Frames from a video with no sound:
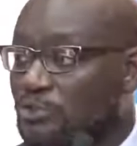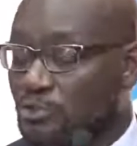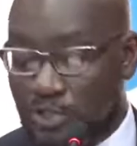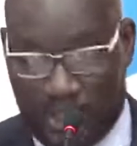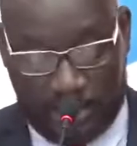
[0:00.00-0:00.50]

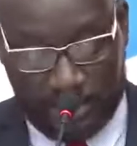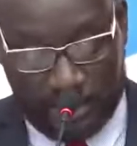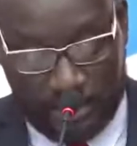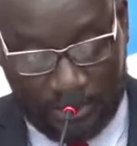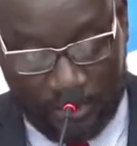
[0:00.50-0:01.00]
to the
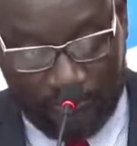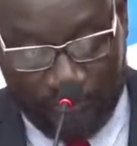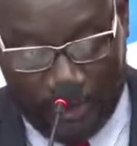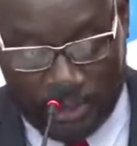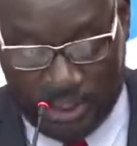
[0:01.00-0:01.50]

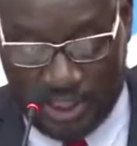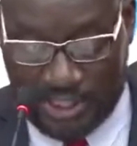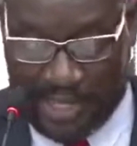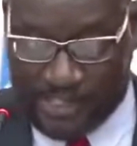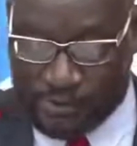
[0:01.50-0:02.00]

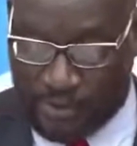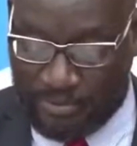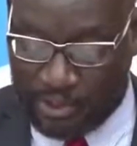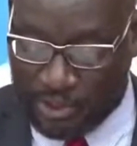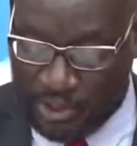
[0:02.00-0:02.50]
non-functional x-ray
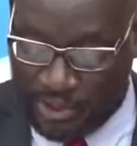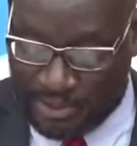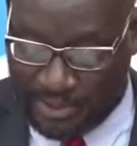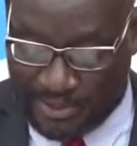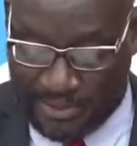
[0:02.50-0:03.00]

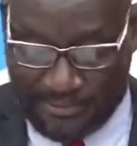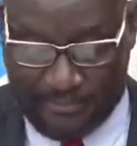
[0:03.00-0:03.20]
machines